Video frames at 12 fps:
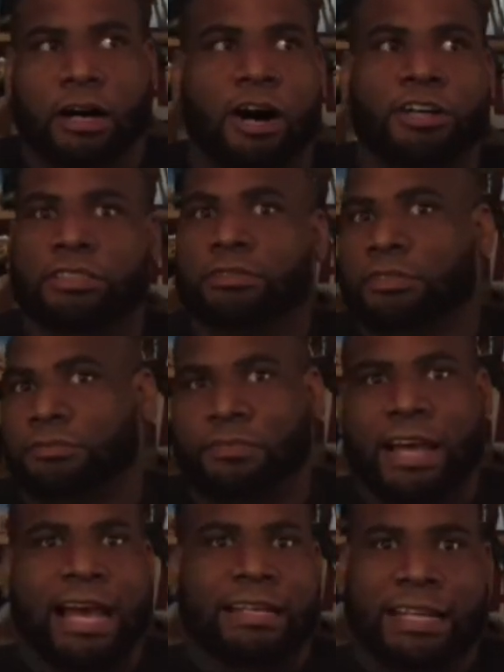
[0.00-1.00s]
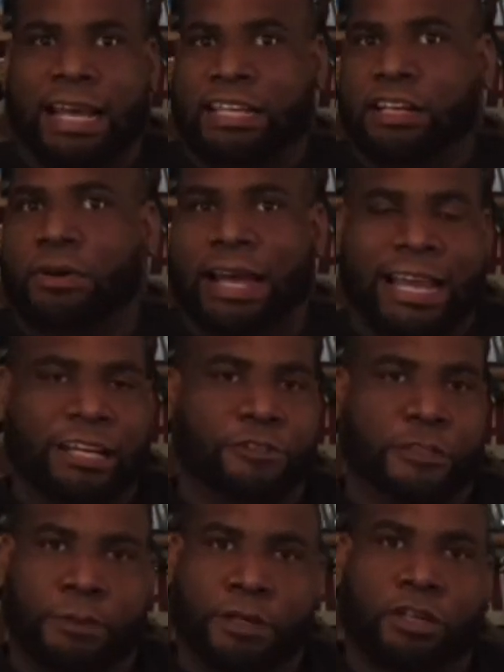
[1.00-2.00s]
Also, the fact that, you know,
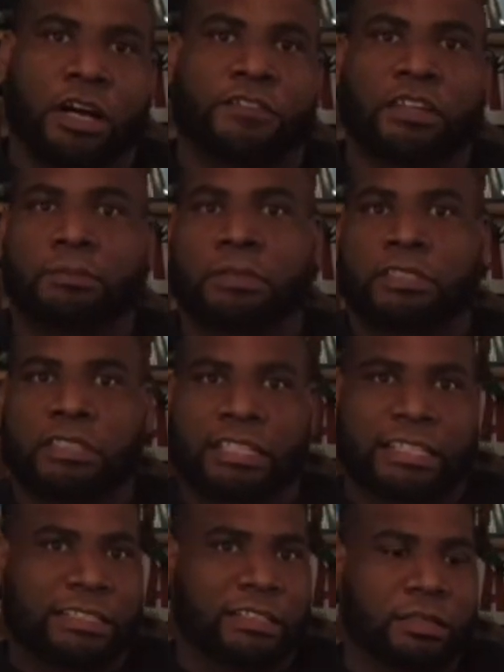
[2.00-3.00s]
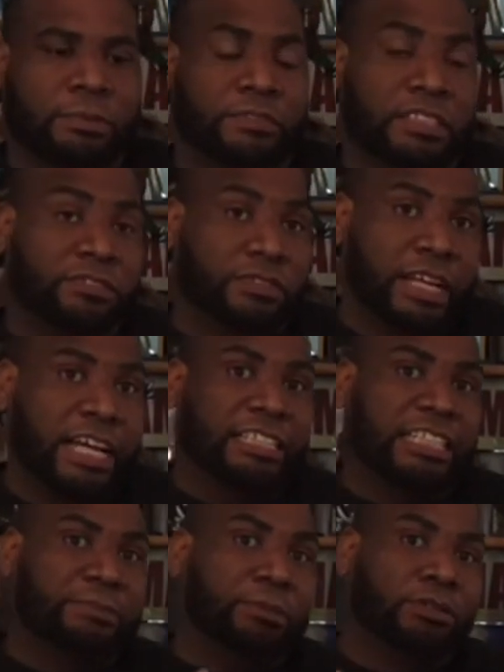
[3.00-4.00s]
Anguirus peeled off a little bit of his
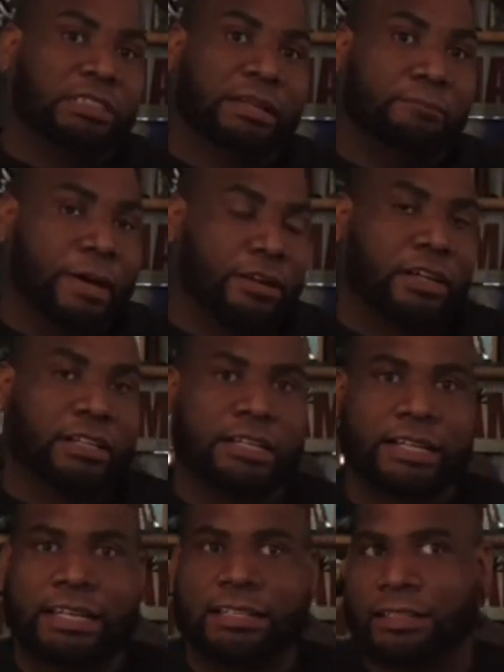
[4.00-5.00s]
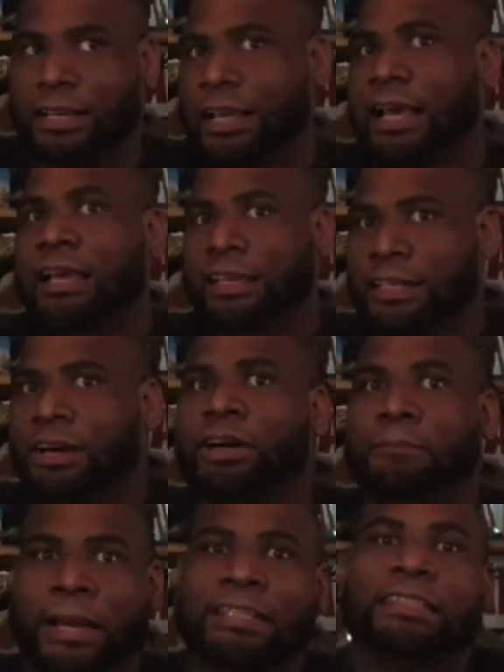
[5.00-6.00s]
flesh, exposing the metal underneath, you know,
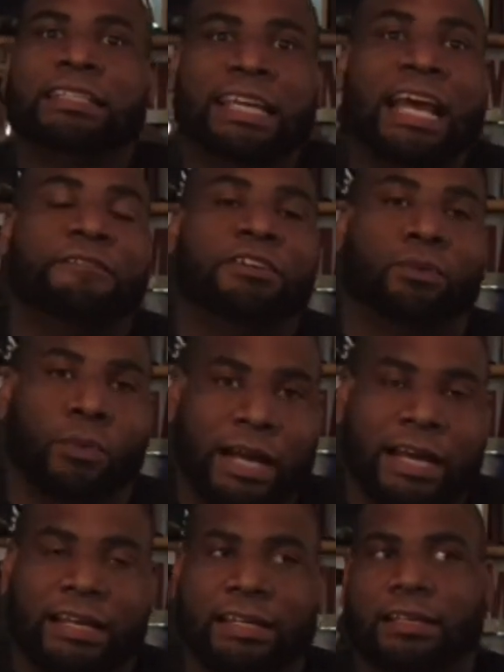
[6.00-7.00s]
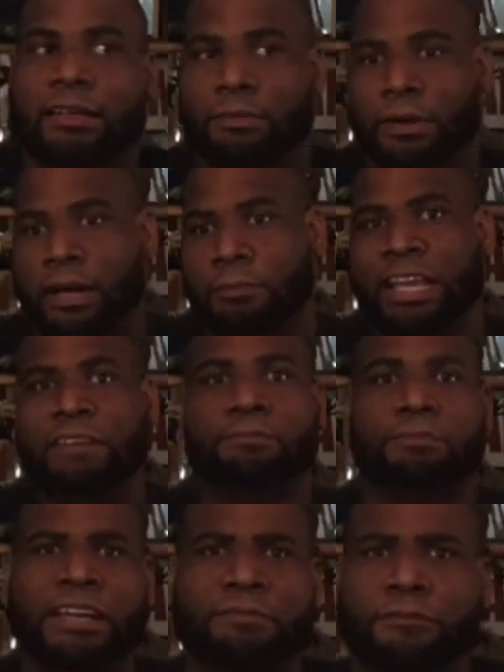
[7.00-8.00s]
it basically gave it away. But
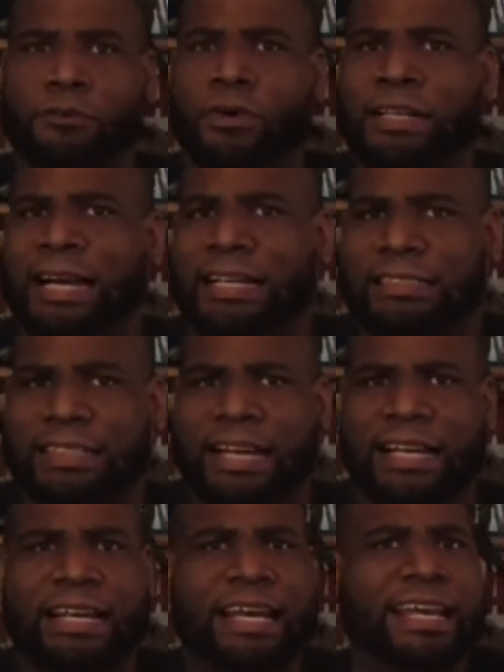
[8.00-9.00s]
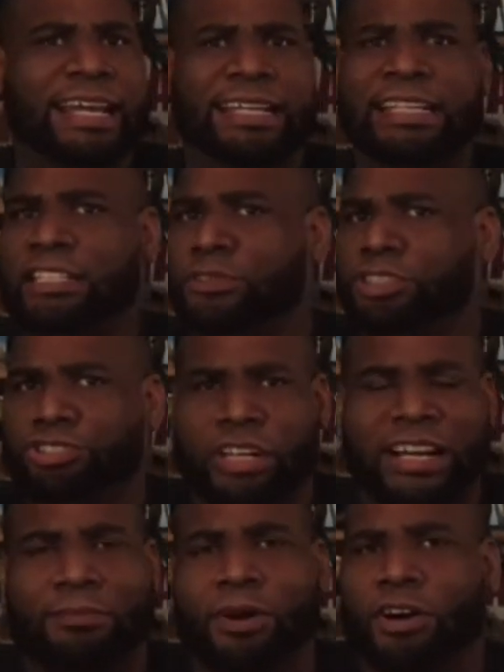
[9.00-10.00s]
even before, like I said, he didn't do his
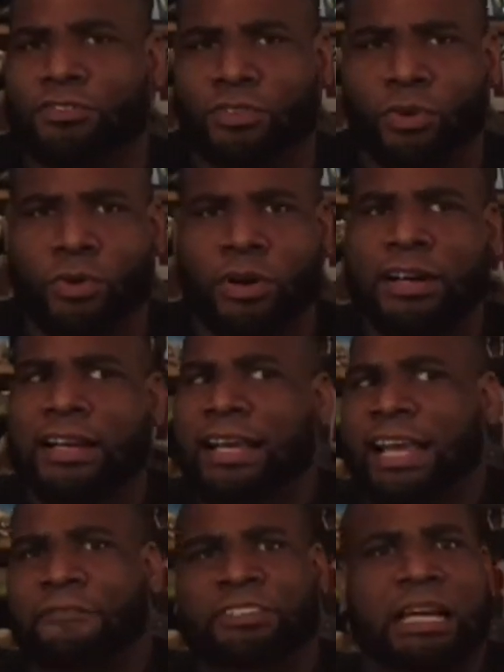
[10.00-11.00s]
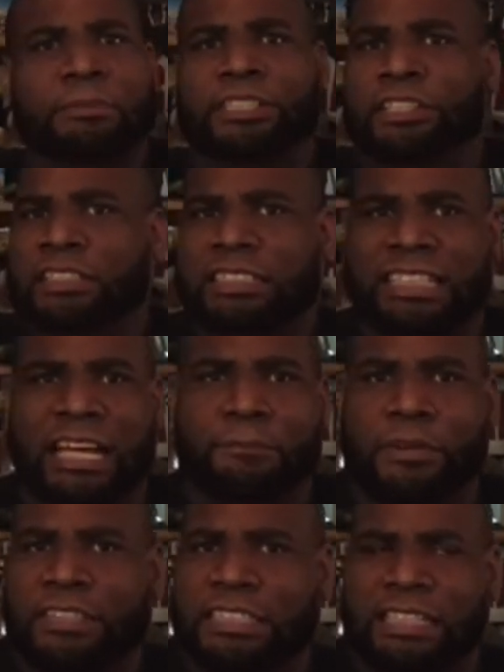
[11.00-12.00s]
trademark roar. Every time he took a
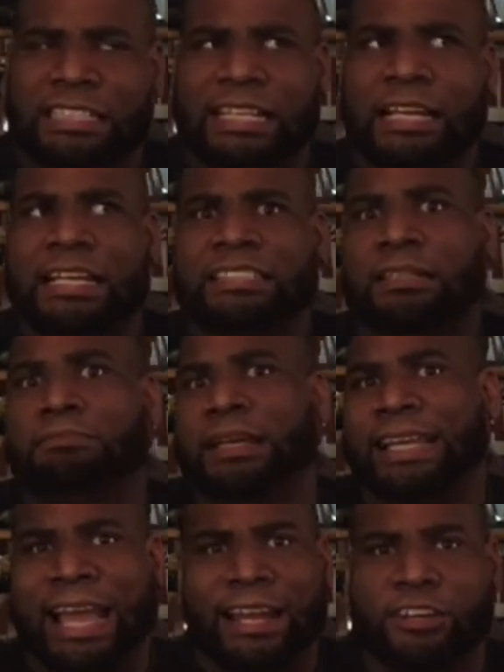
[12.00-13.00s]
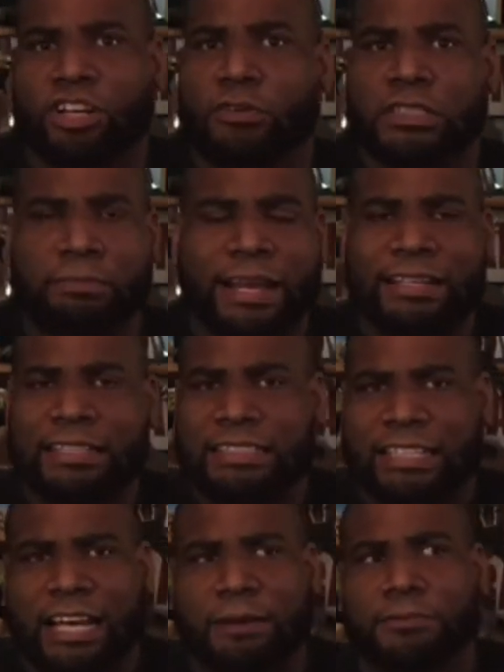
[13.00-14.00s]
step, it sounded like something mechanical was making a
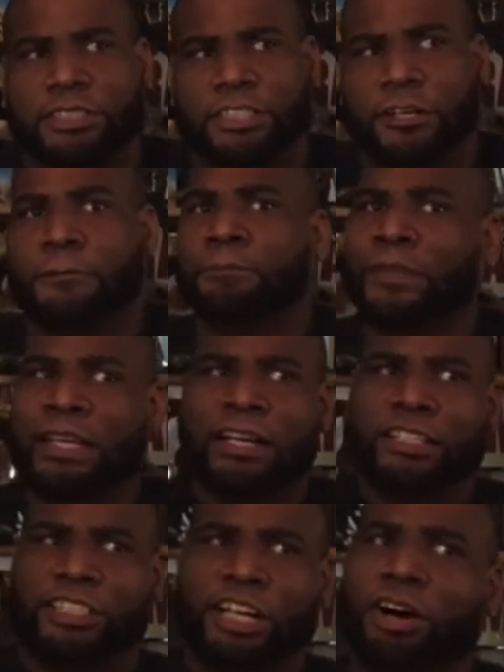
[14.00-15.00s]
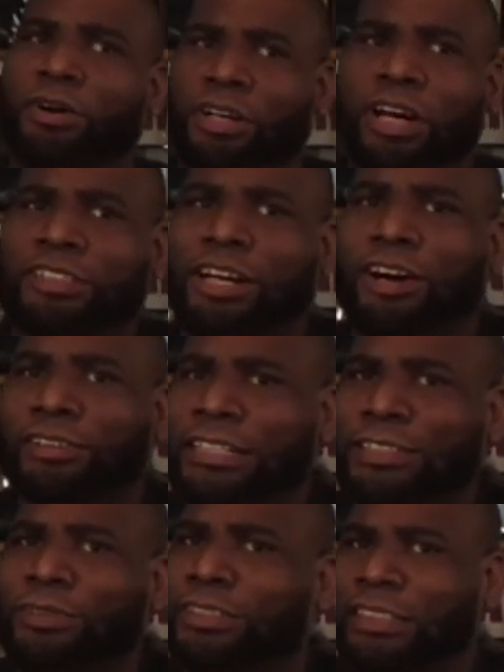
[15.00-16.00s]
step. So Toho
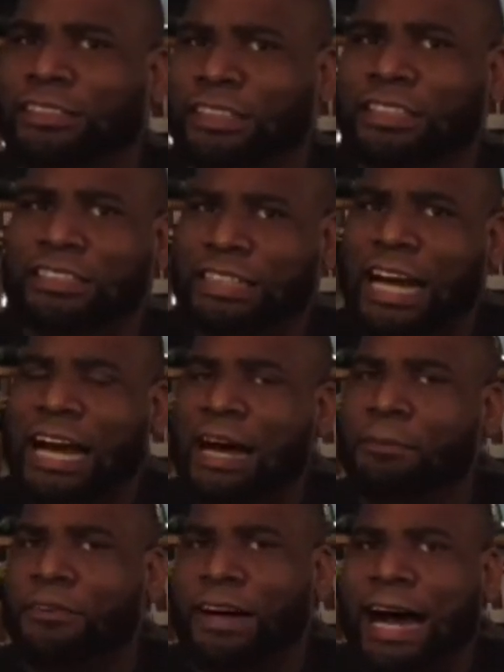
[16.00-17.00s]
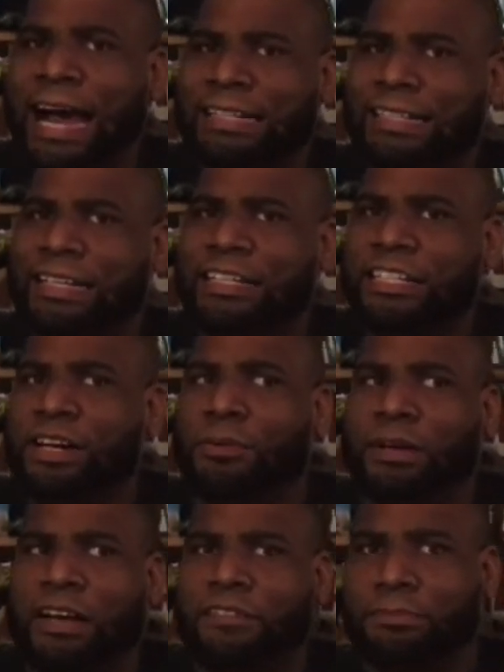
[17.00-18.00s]
didn't do a good job of hiding it, you know,
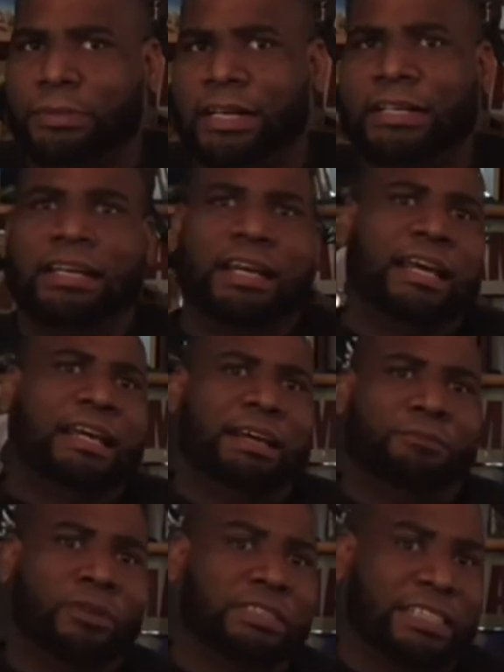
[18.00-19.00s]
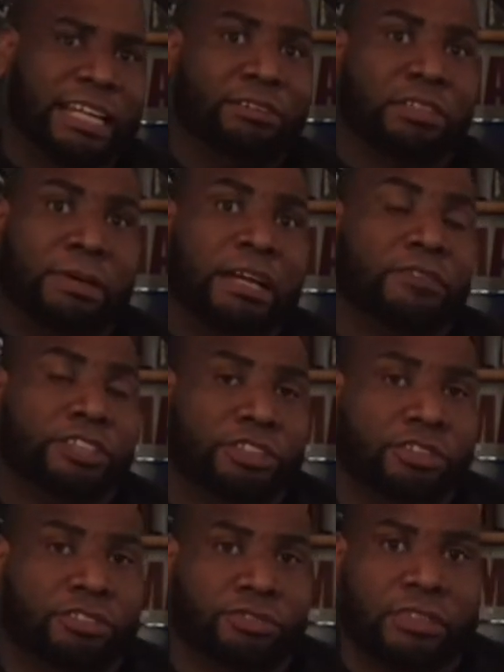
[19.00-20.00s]
whatever. But once again, it was made for
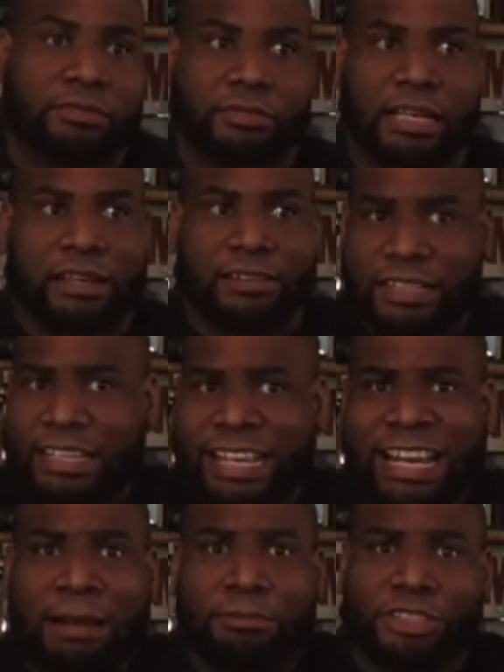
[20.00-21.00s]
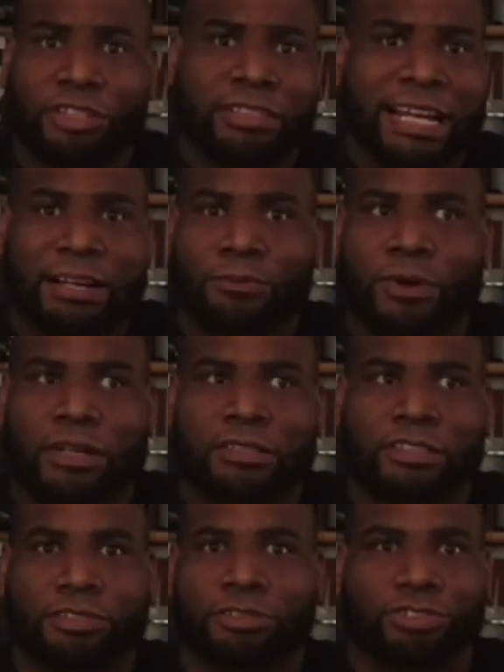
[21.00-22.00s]
children, and I'm sure they didn't
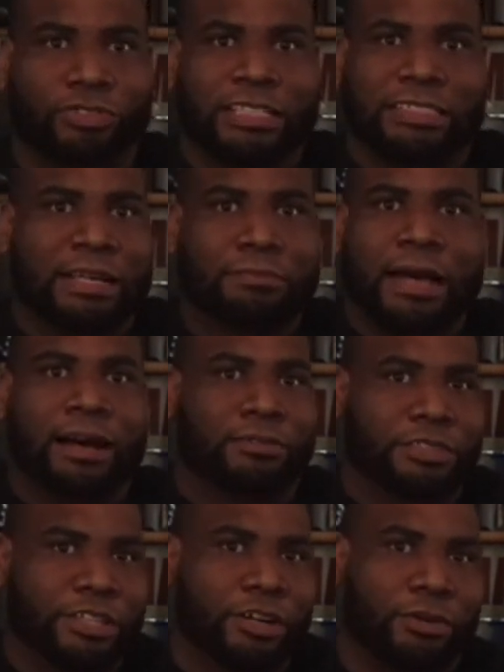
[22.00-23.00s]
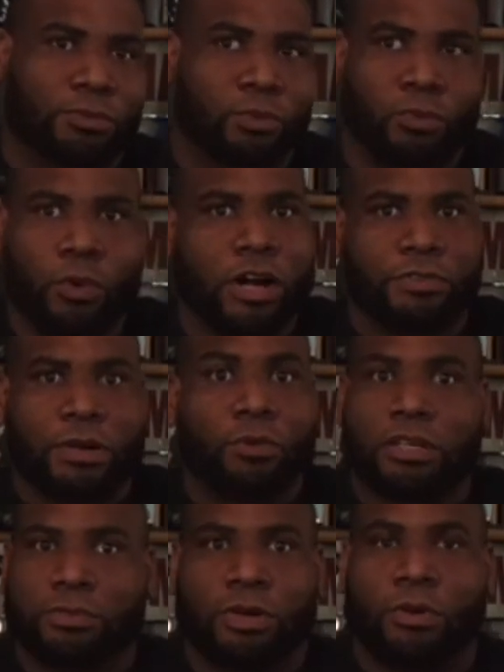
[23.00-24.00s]
want to stress them out, you know, wondering
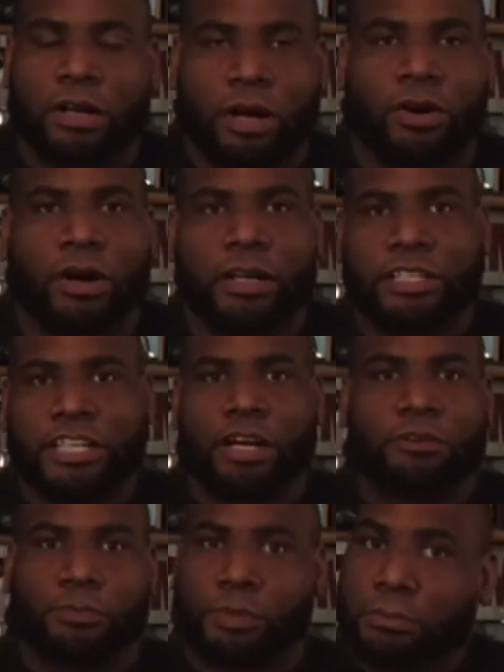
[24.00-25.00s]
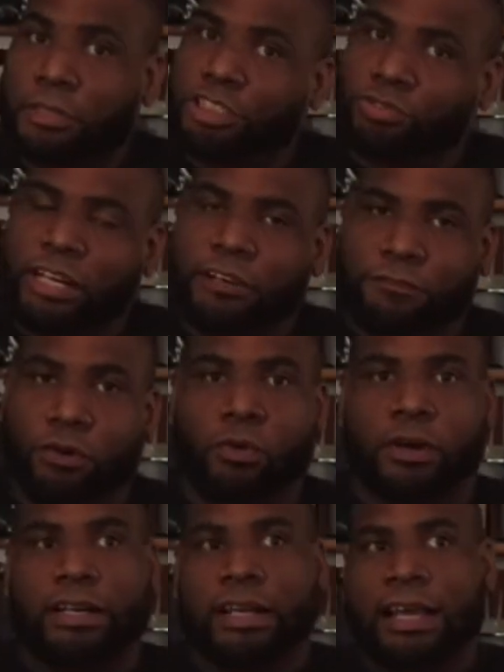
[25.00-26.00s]
what's going on. You know, it was pretty much
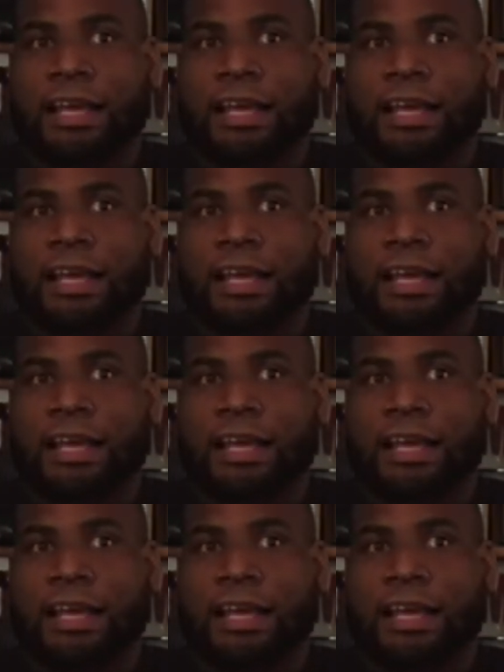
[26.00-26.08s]
straightforward.